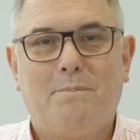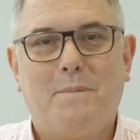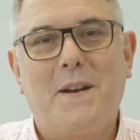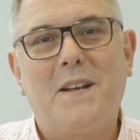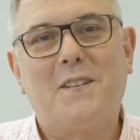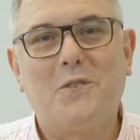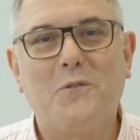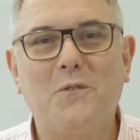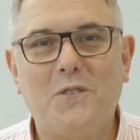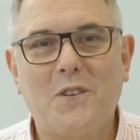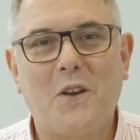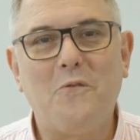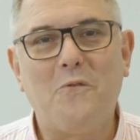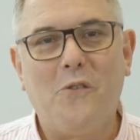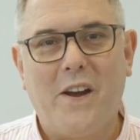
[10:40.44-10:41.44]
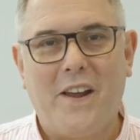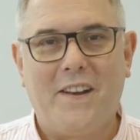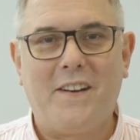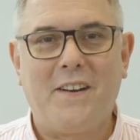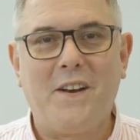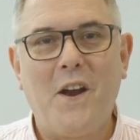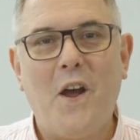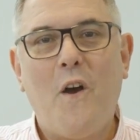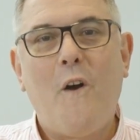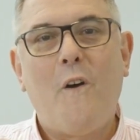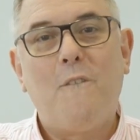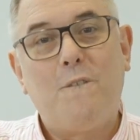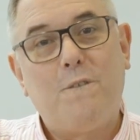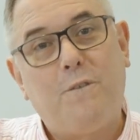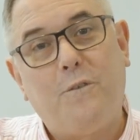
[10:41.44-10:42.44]
But it's also written
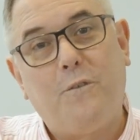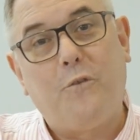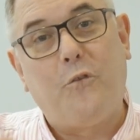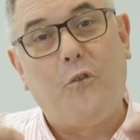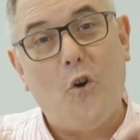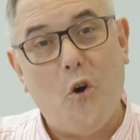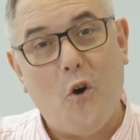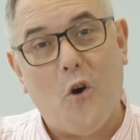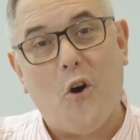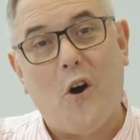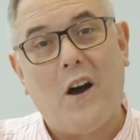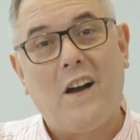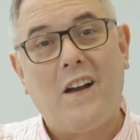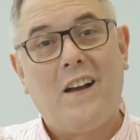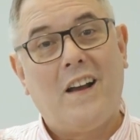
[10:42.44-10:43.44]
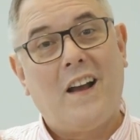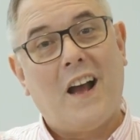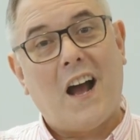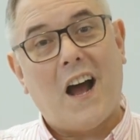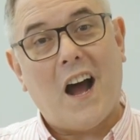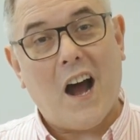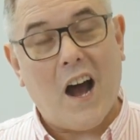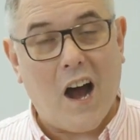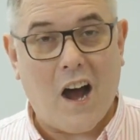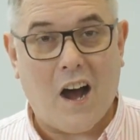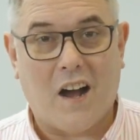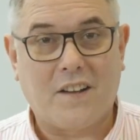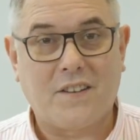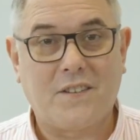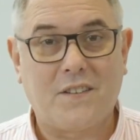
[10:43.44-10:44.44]
for
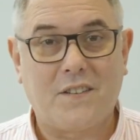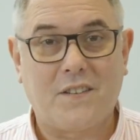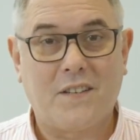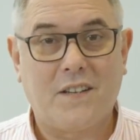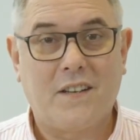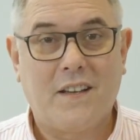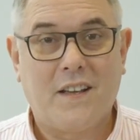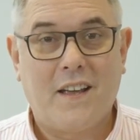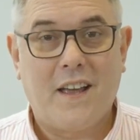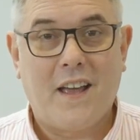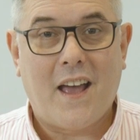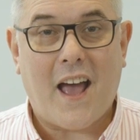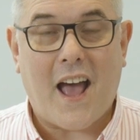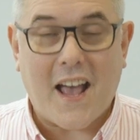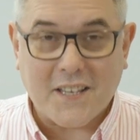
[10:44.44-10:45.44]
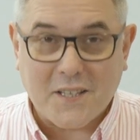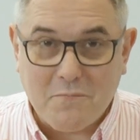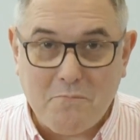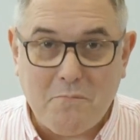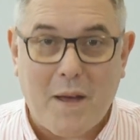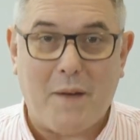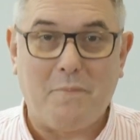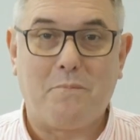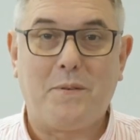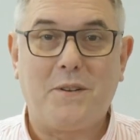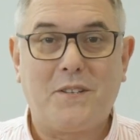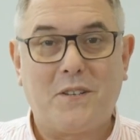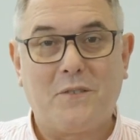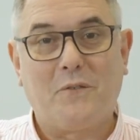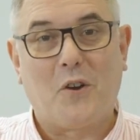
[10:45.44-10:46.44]
us as
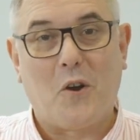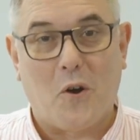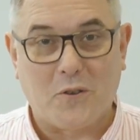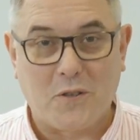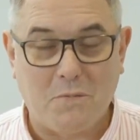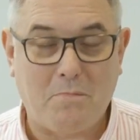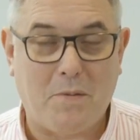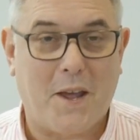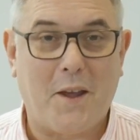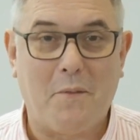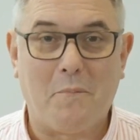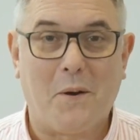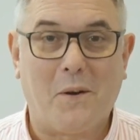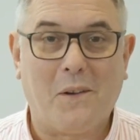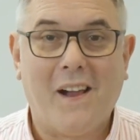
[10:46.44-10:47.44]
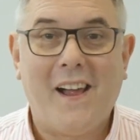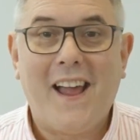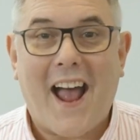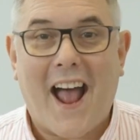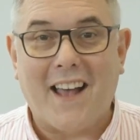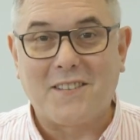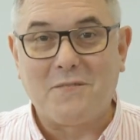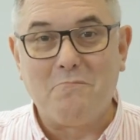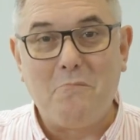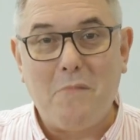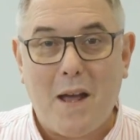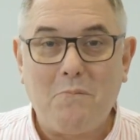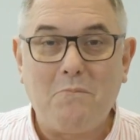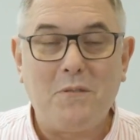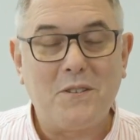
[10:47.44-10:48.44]
members of God's people, as
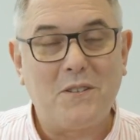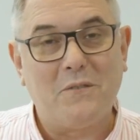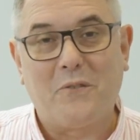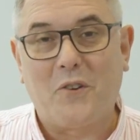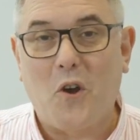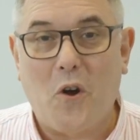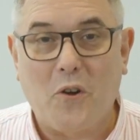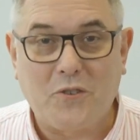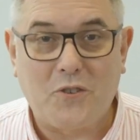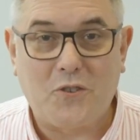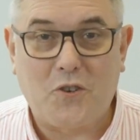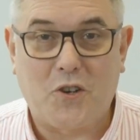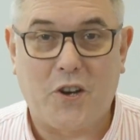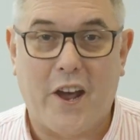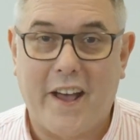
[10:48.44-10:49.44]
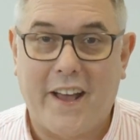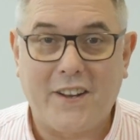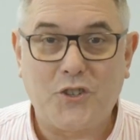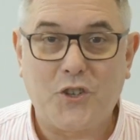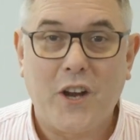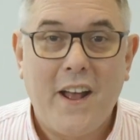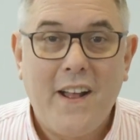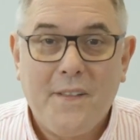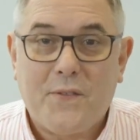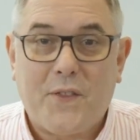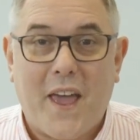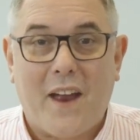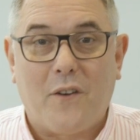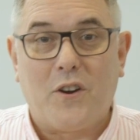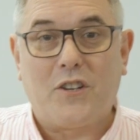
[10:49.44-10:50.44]
members of God's church.
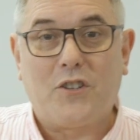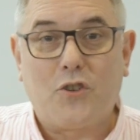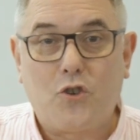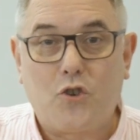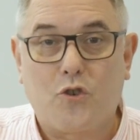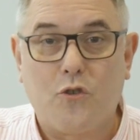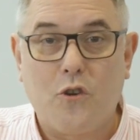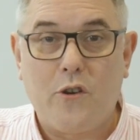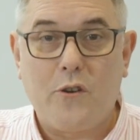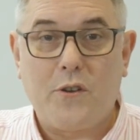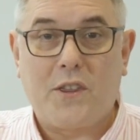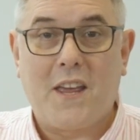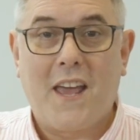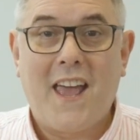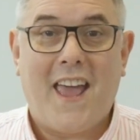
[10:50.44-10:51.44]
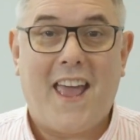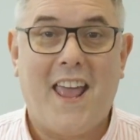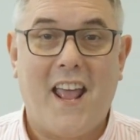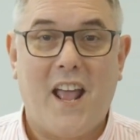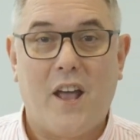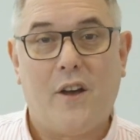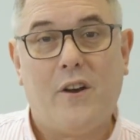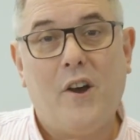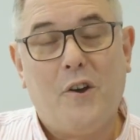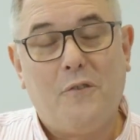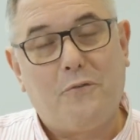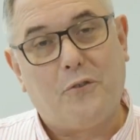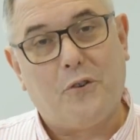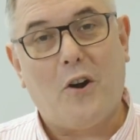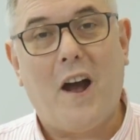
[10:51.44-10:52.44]
There is truth here
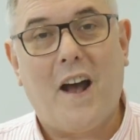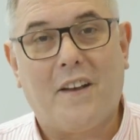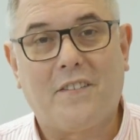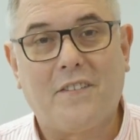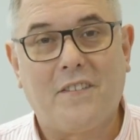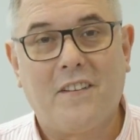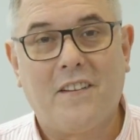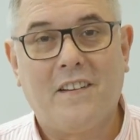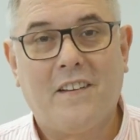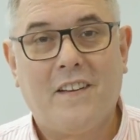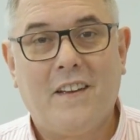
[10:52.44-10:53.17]
for us.